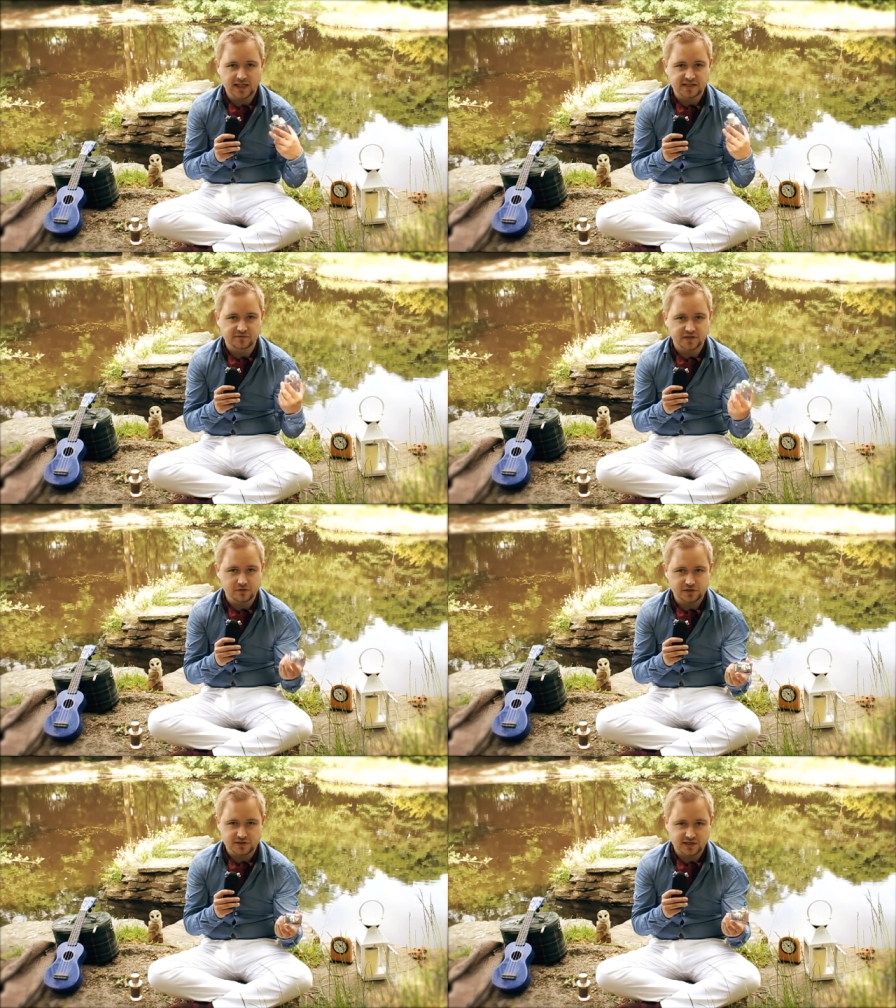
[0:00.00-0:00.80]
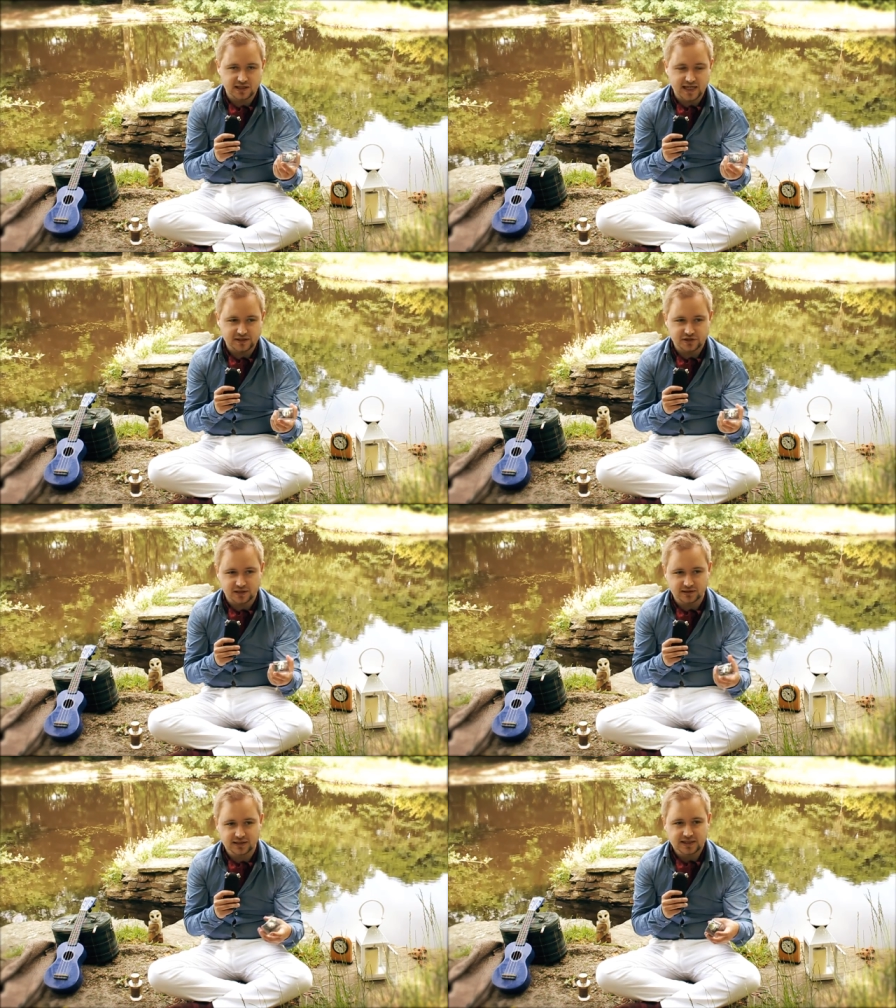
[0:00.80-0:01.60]
Les Infusions
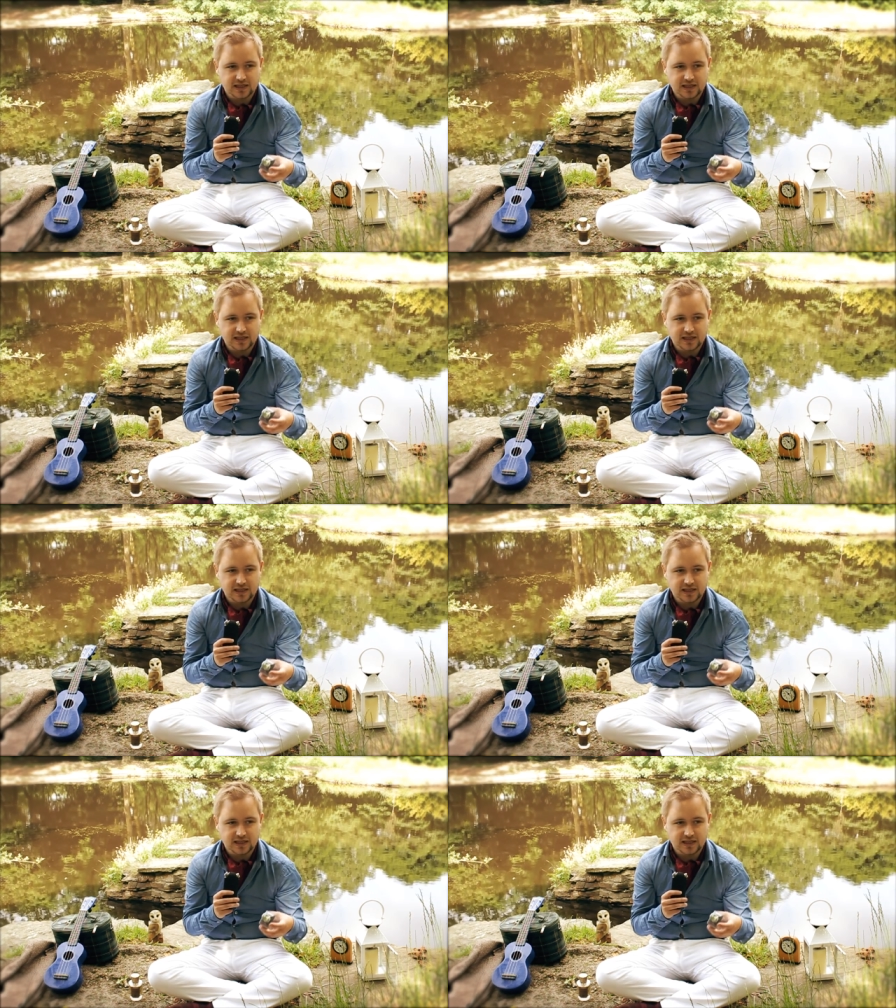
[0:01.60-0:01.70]
collection.